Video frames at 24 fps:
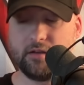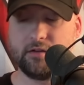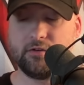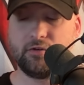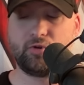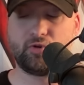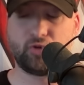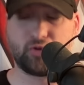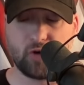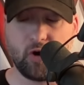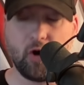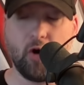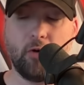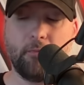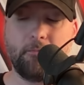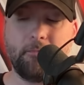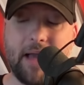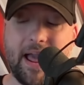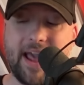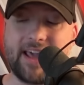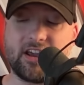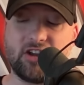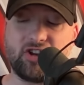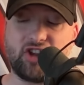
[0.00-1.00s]
Drew
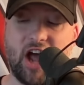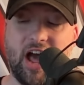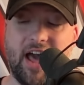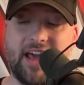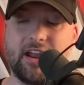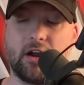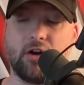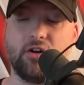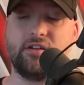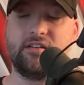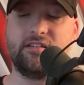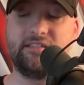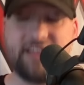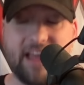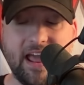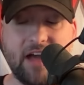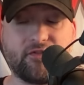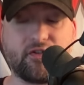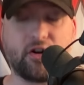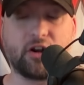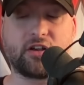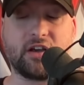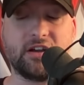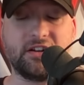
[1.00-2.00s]
McIntyre
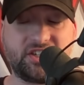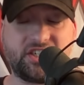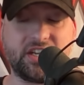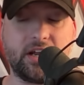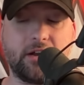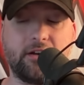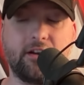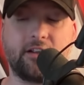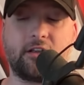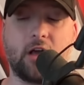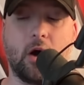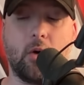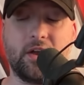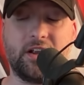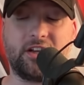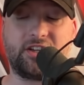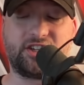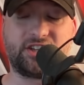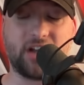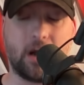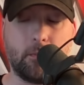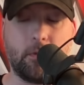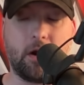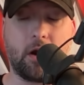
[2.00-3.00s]
never considered going
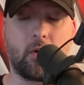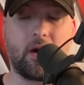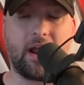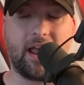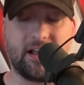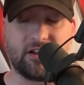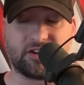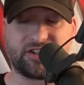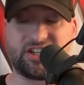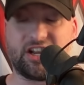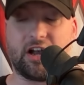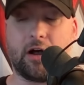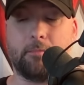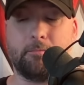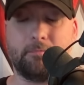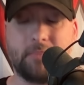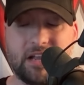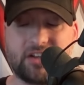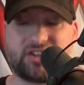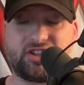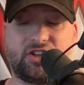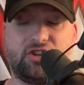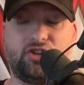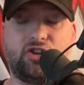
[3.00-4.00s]
somewhere else
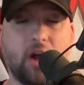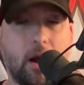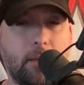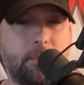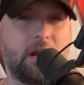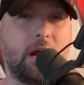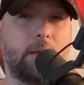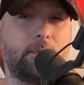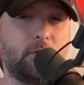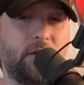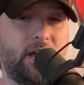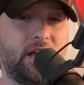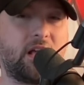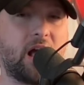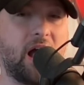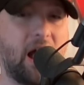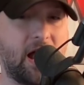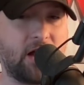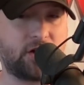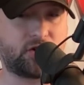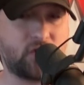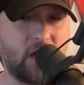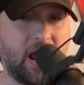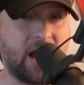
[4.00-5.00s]
amidst WWE
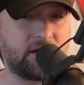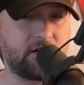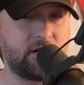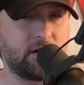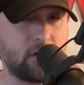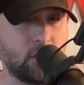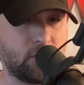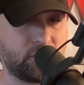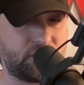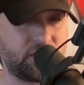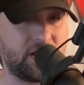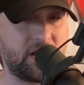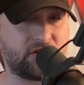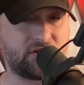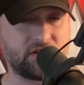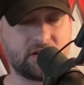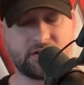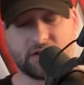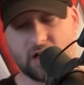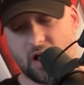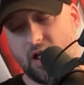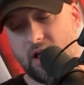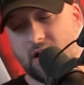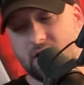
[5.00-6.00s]
contract negotiations.
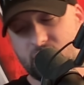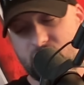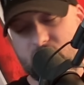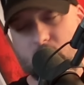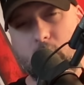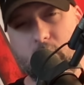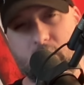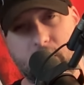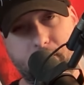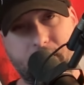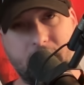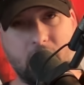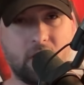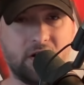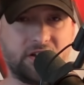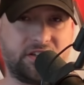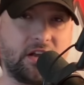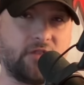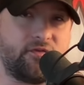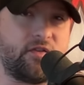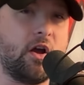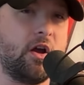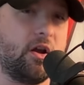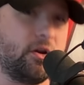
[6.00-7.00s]
So it appears as
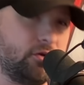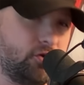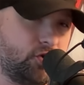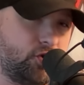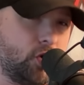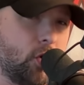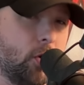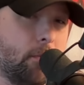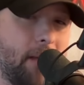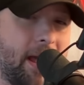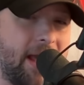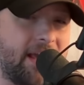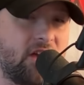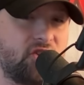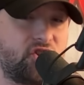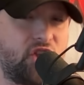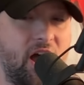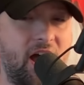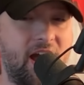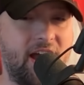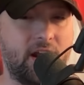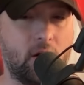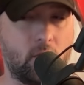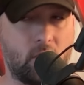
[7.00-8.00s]
if Drew
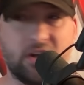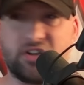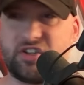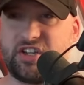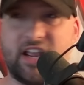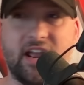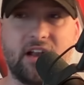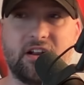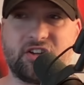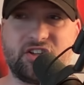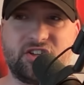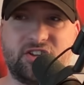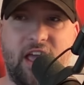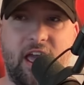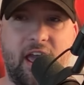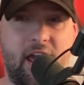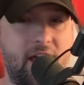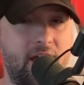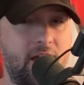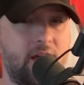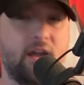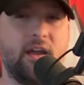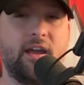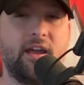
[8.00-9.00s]
McIntyre is here to
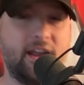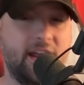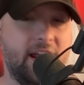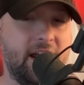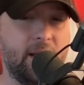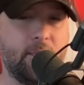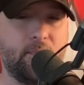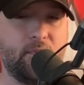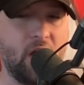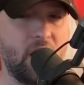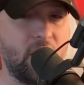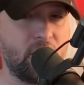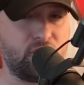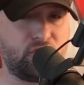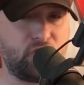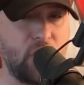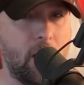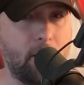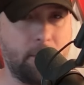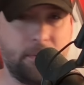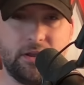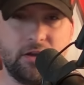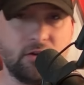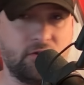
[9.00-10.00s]
stay in the
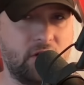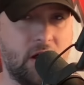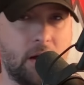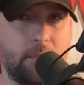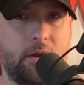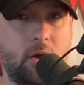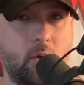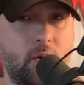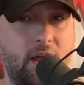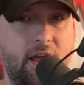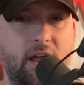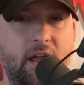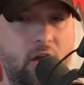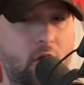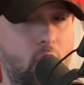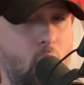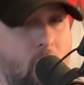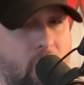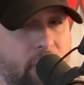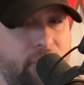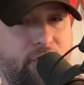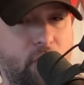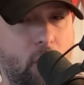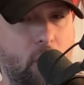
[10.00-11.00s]
WWE.
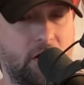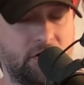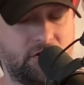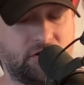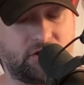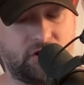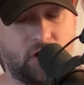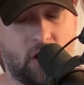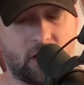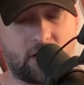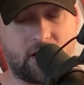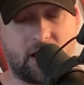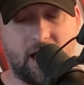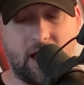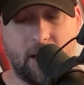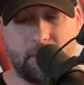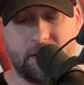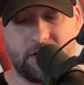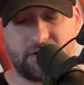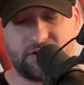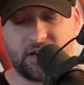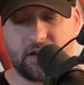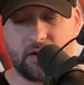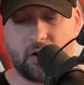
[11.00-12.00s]
Your thoughts, your
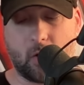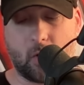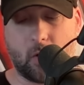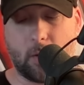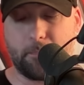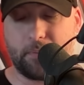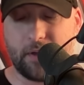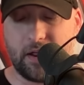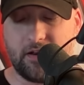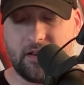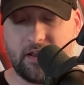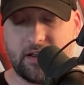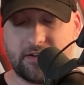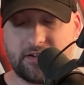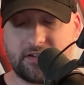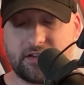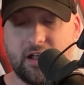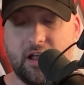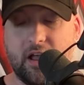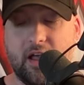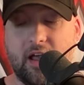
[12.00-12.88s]
comments, and your opinions.